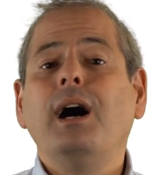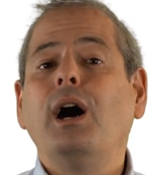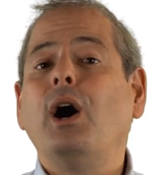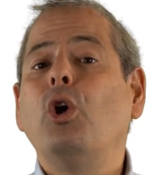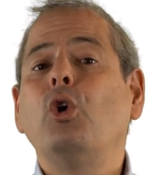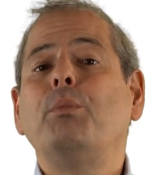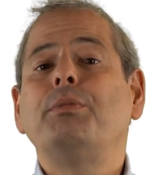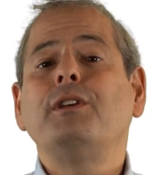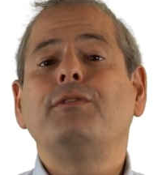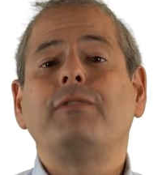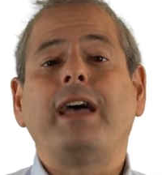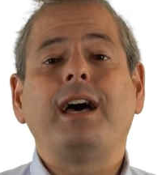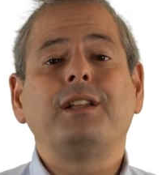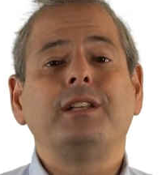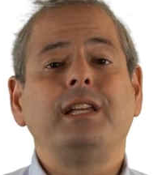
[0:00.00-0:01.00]
I hope you
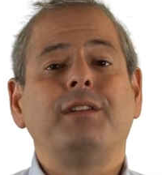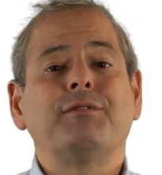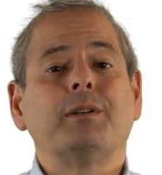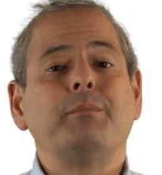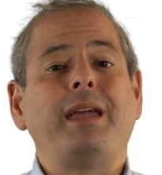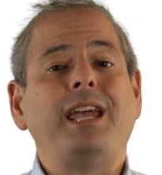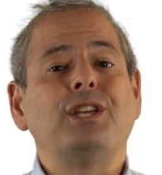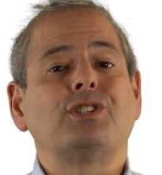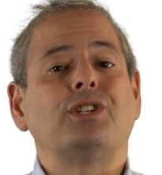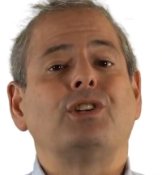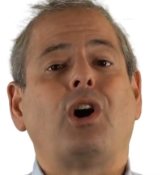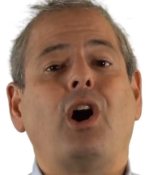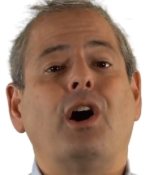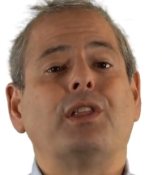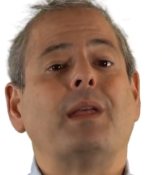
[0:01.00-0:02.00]
found the information
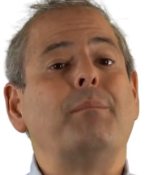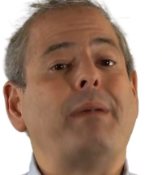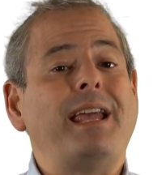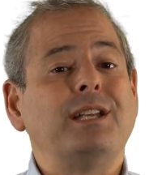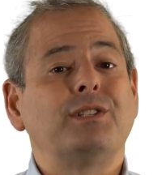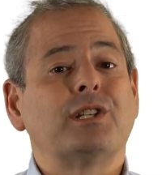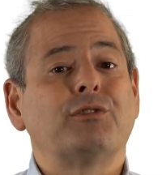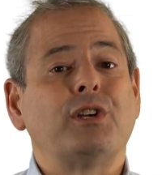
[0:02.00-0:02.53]
on the basic